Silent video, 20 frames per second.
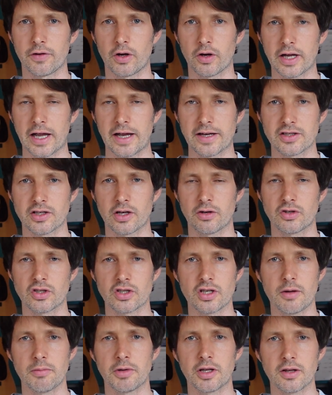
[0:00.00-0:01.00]
Okay, so
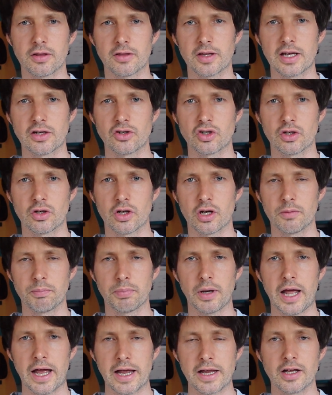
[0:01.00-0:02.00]
some of the things you're going to
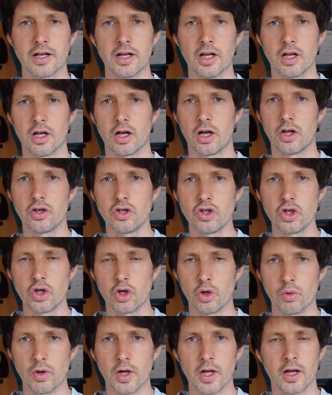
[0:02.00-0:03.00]
play are
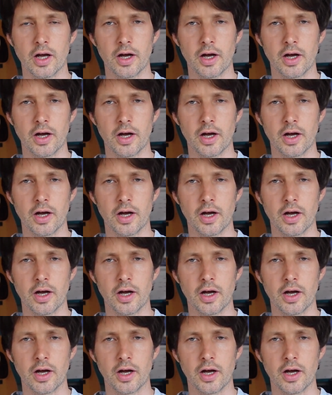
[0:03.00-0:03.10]
new.